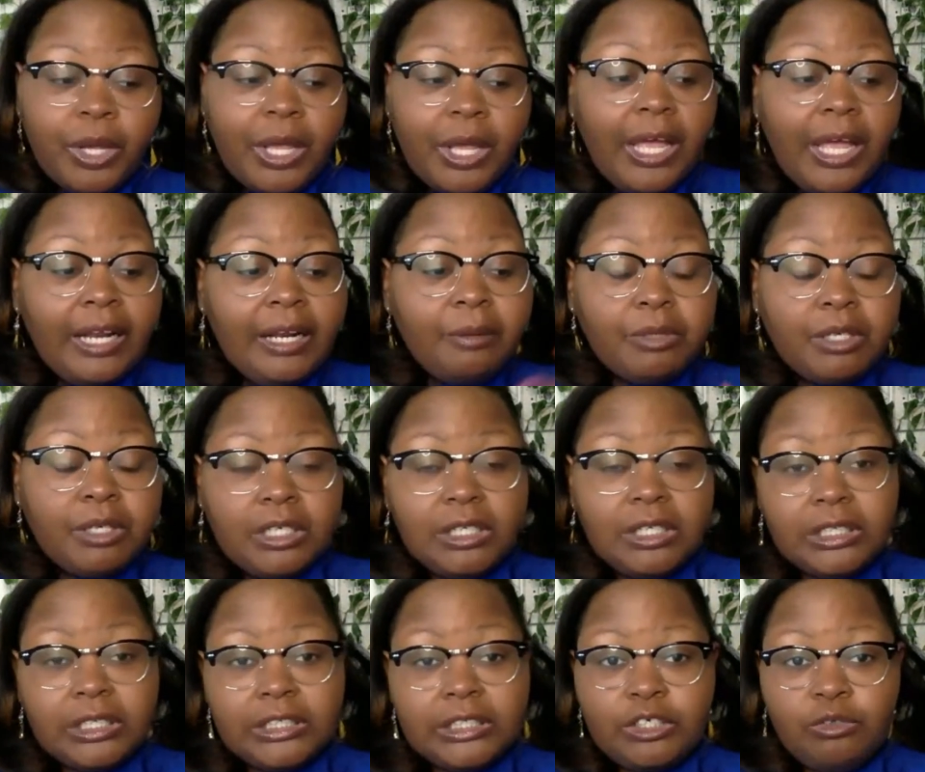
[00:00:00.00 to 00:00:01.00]
and I'm gonna
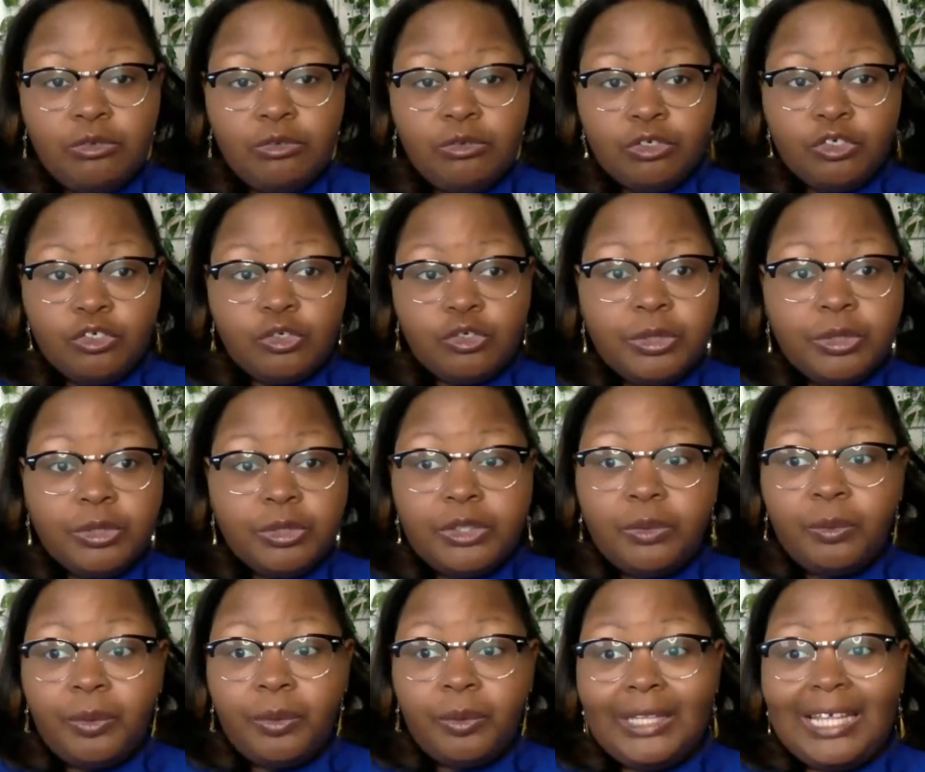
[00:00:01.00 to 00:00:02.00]
continue to do it the
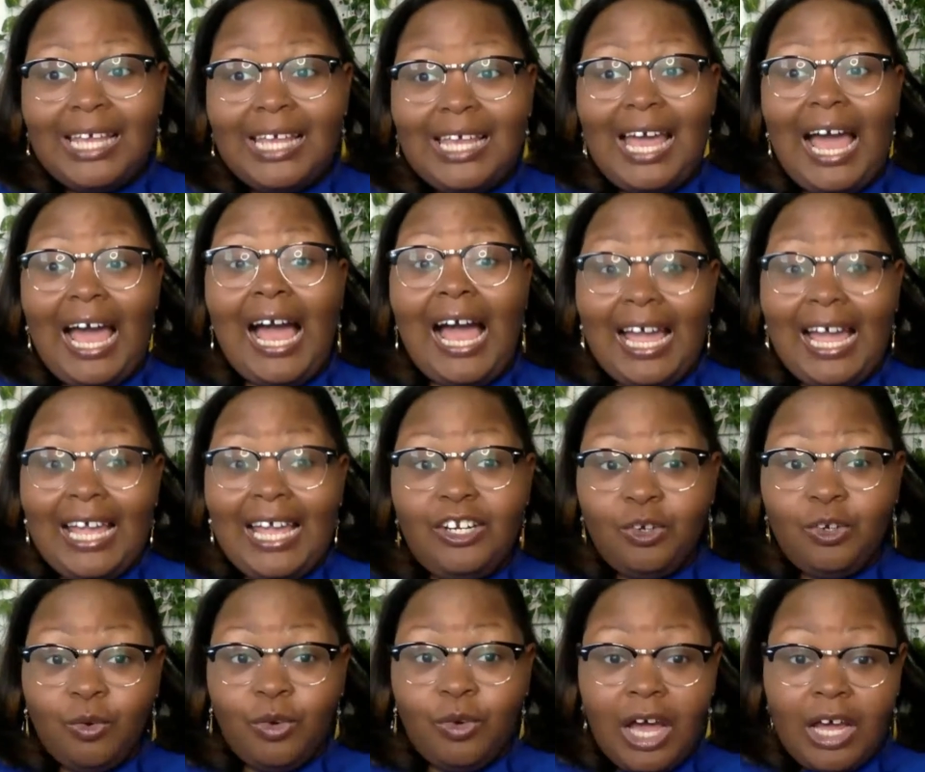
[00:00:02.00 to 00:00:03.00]
way that I
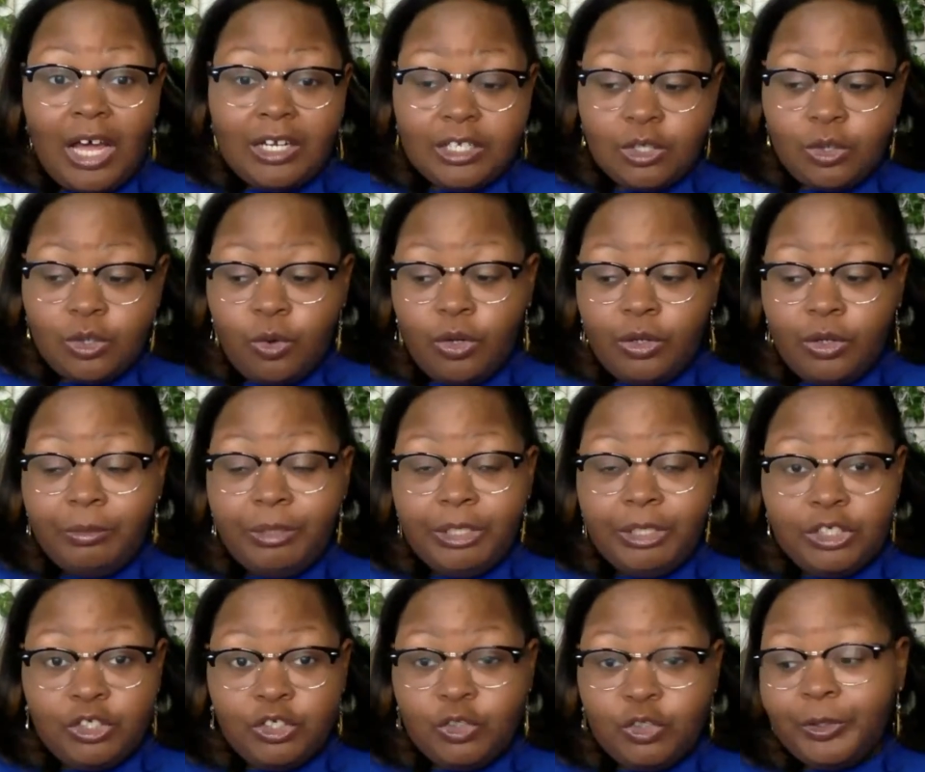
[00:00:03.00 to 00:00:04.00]
know God is calling me to
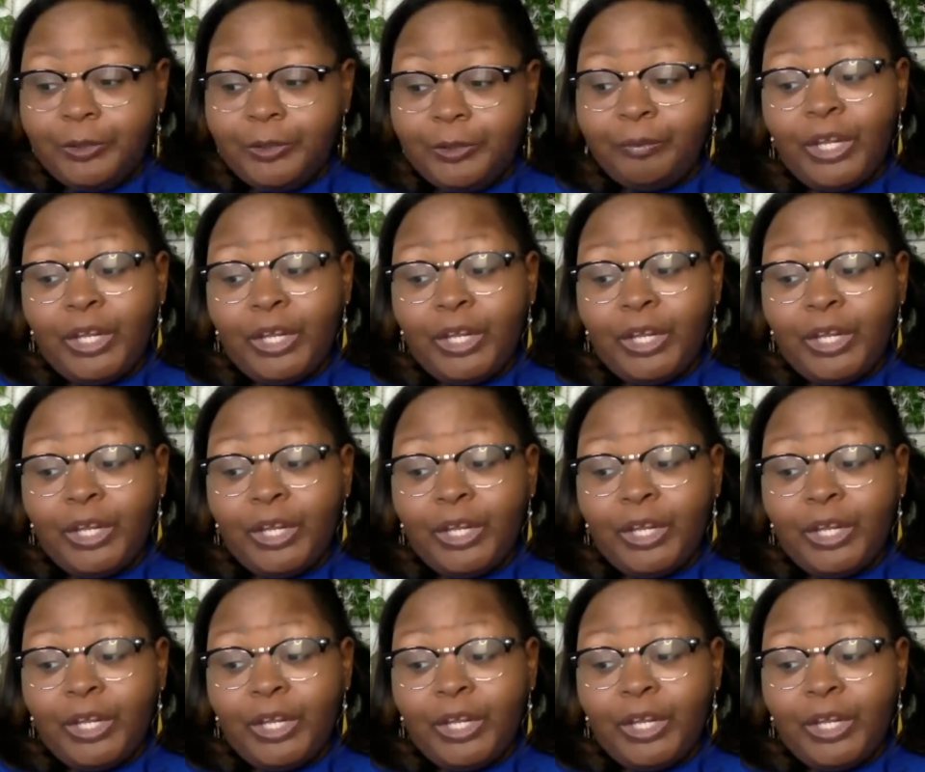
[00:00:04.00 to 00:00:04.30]
do it.